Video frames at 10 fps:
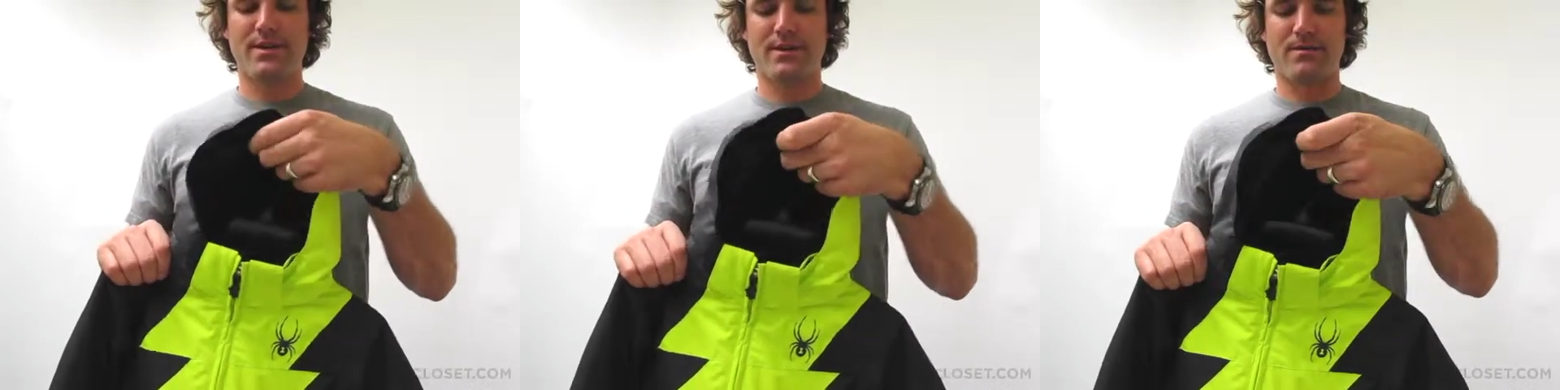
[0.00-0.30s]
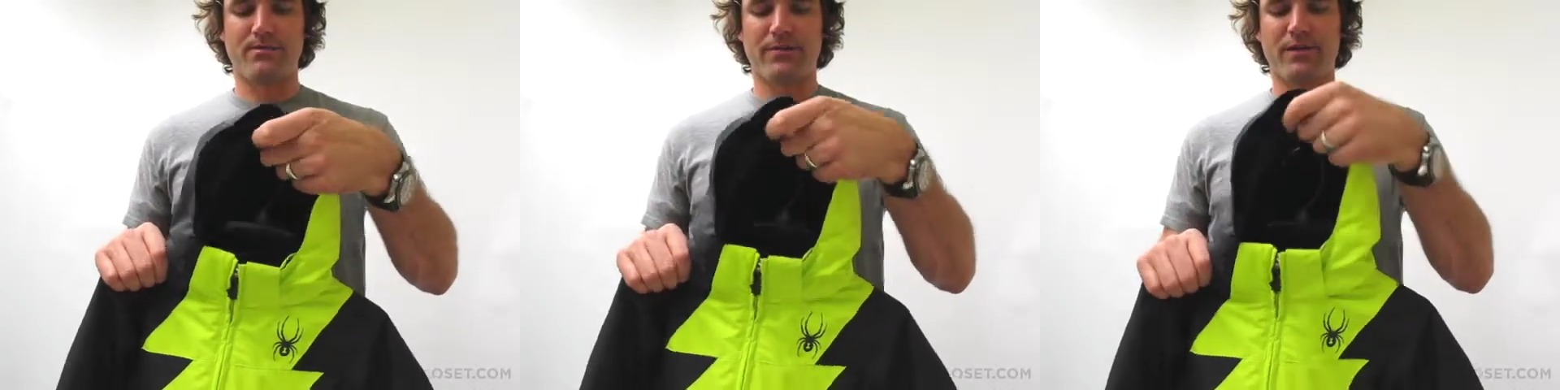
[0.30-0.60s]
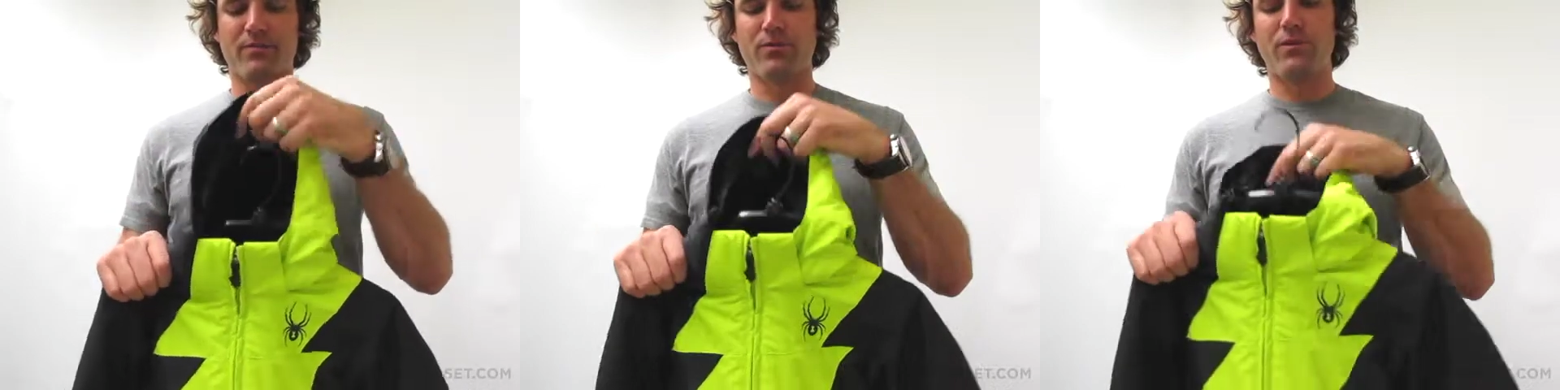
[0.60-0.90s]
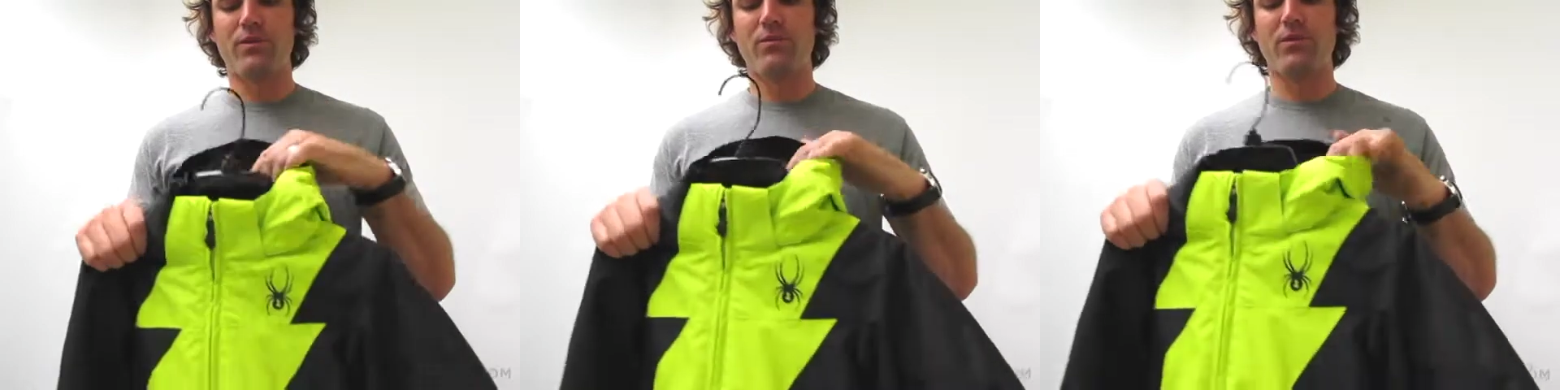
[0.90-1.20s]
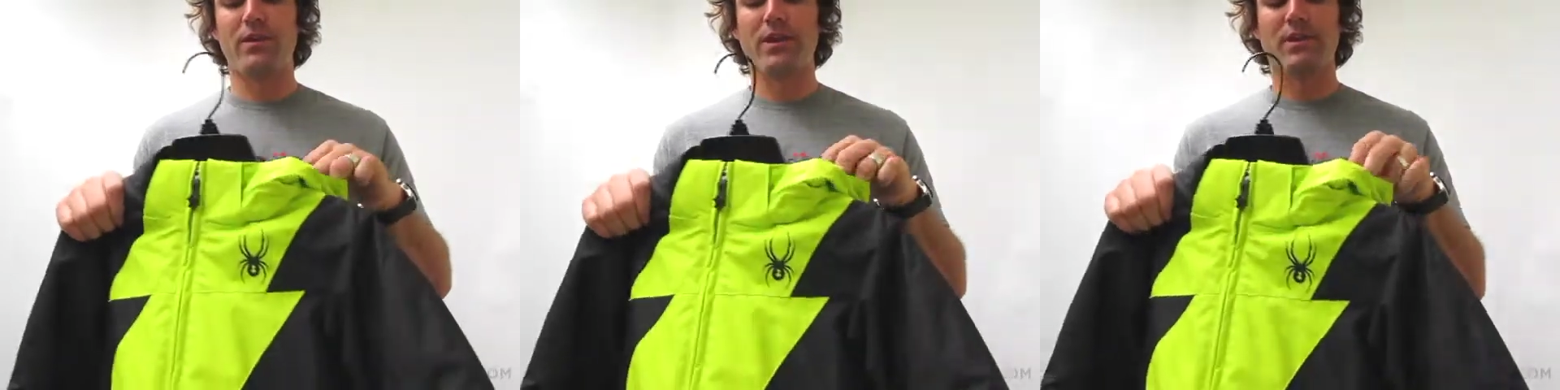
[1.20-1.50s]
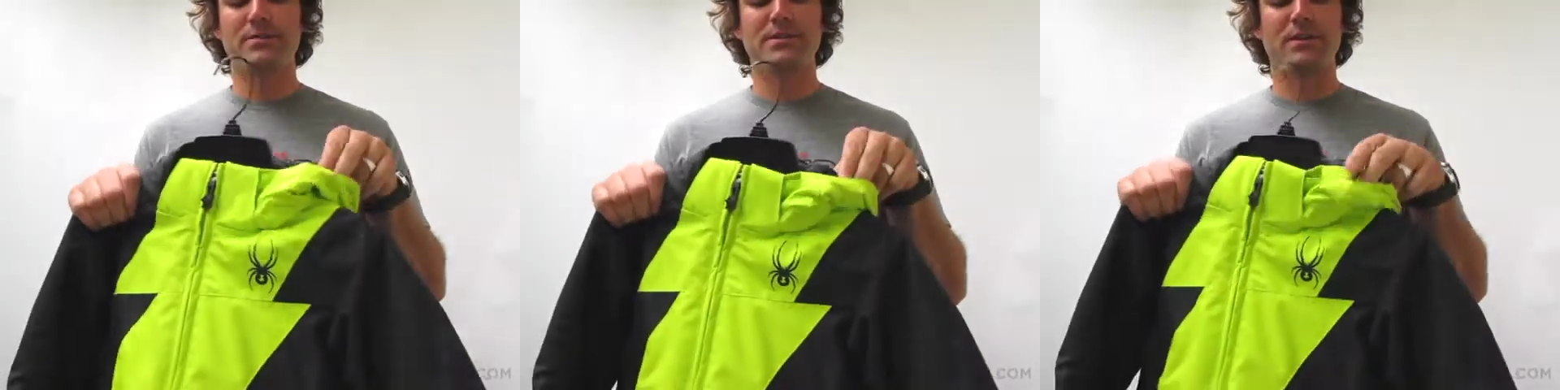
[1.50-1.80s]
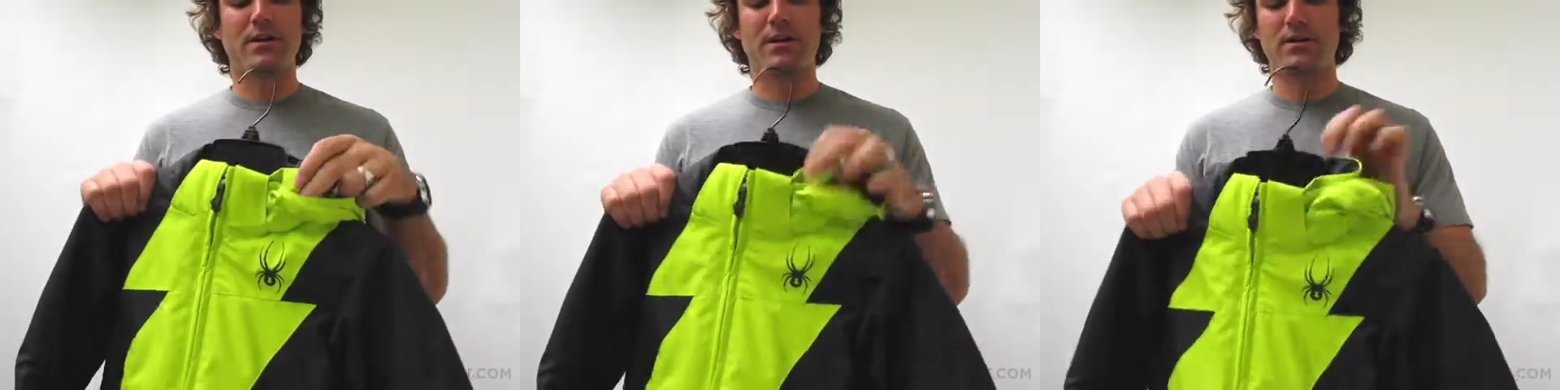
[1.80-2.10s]
therefore while the helmet's
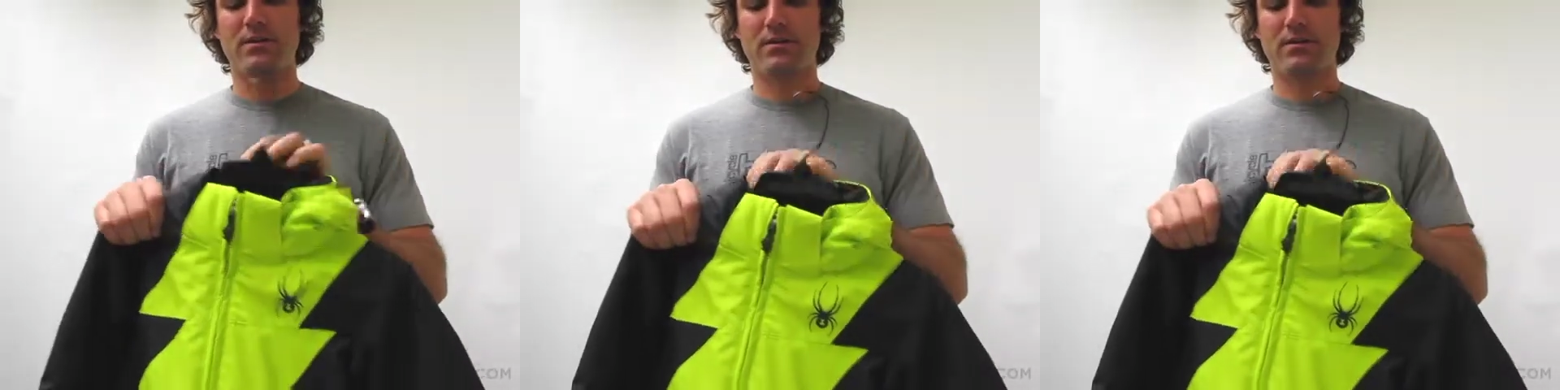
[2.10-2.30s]
on,